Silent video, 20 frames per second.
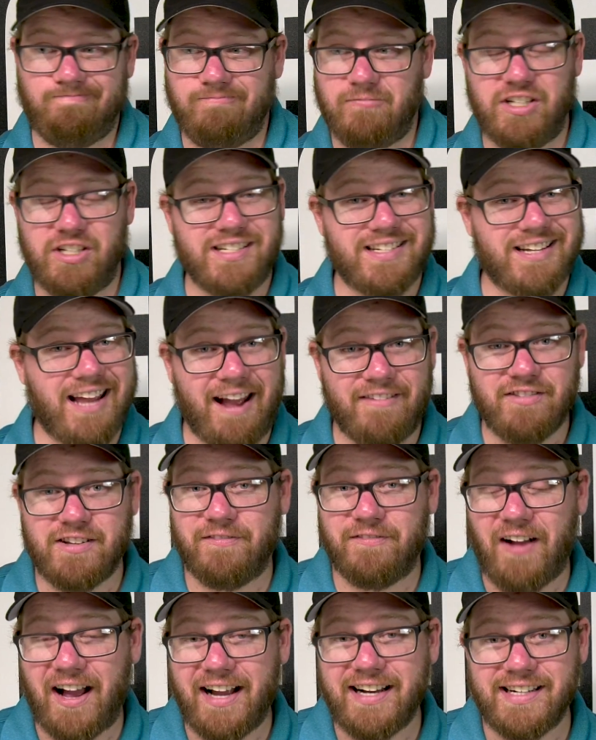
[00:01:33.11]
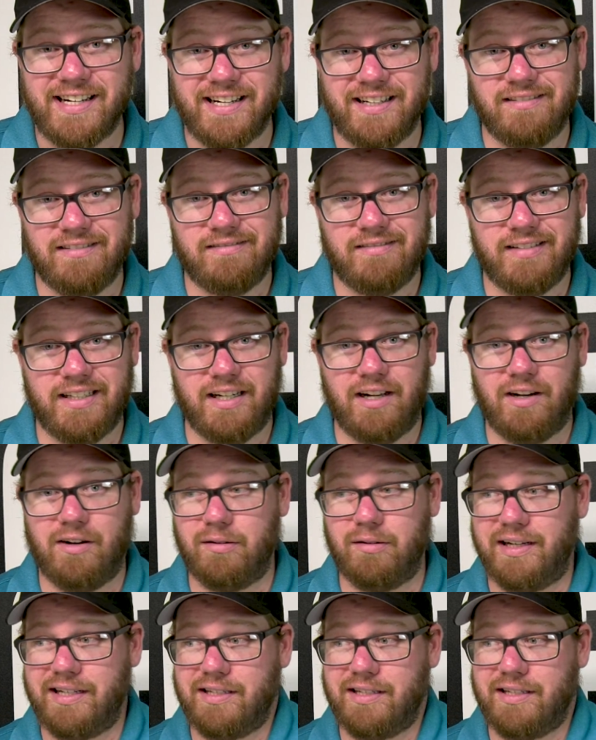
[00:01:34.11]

You just have to find it, you know.